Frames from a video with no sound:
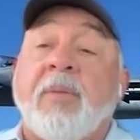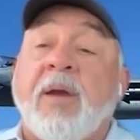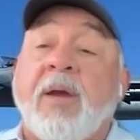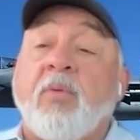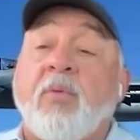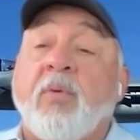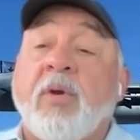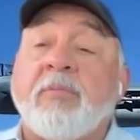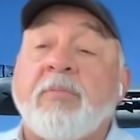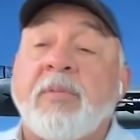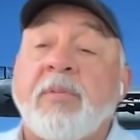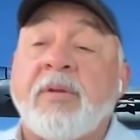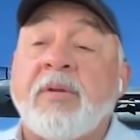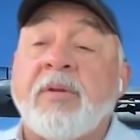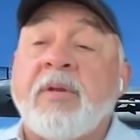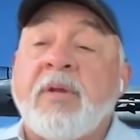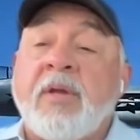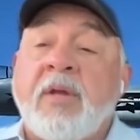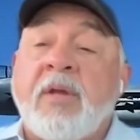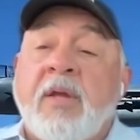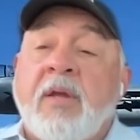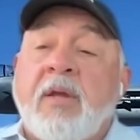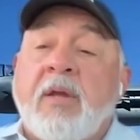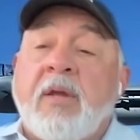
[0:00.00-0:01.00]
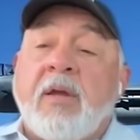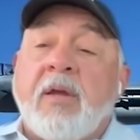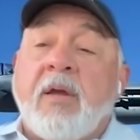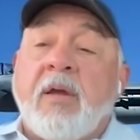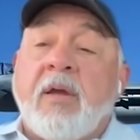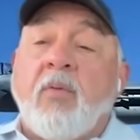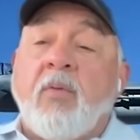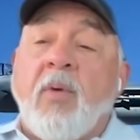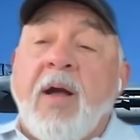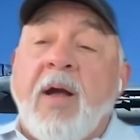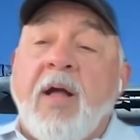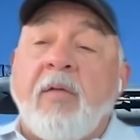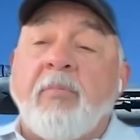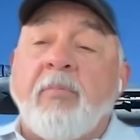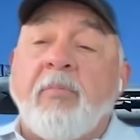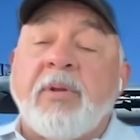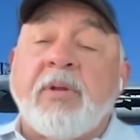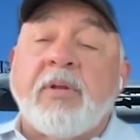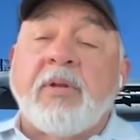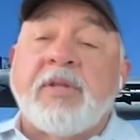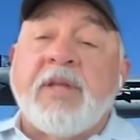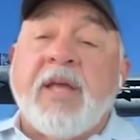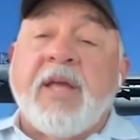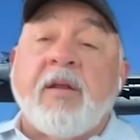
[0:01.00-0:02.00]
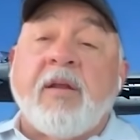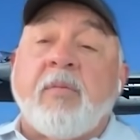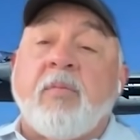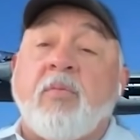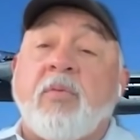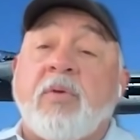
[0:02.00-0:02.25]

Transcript: My wingman, uh, Wild Bill Denham,